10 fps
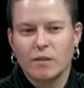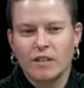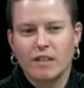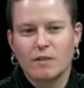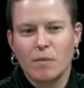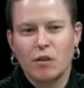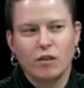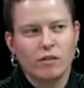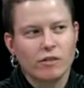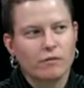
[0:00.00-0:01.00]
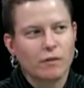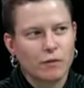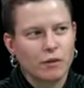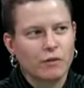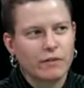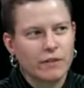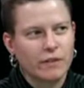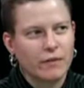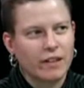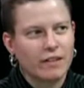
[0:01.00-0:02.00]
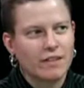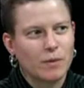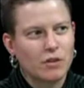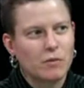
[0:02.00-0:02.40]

I think it was Gizmodo's review of the device.